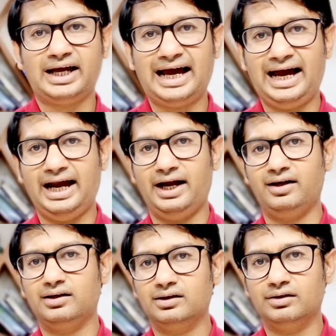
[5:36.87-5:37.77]

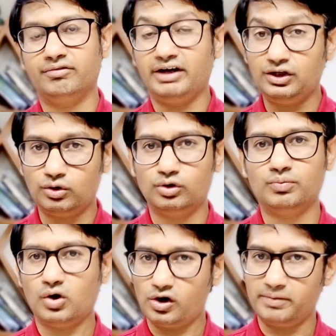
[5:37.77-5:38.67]
and went
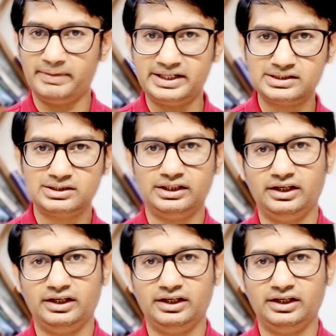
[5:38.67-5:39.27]
home on meds.